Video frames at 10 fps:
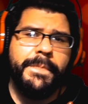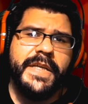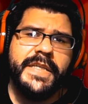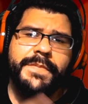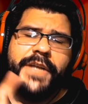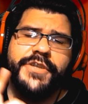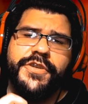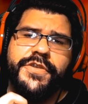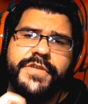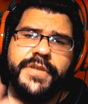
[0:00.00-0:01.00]
Please make sure
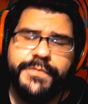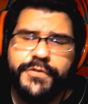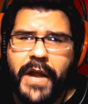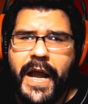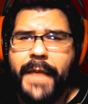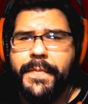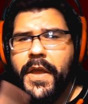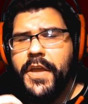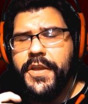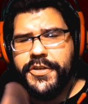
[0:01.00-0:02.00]
you subscribe,
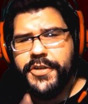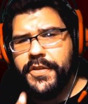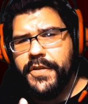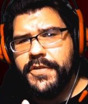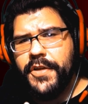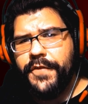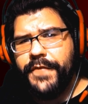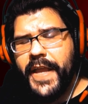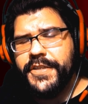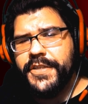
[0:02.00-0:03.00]
you turn those
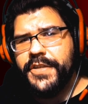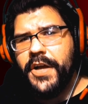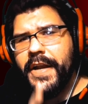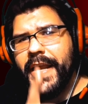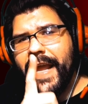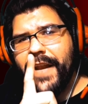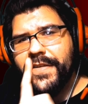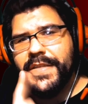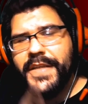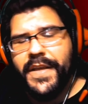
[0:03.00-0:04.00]
notifications on, and I'll
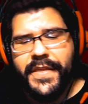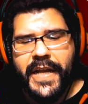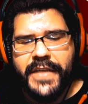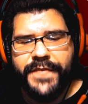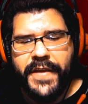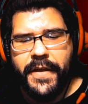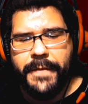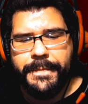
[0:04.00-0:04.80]
see you on the next video.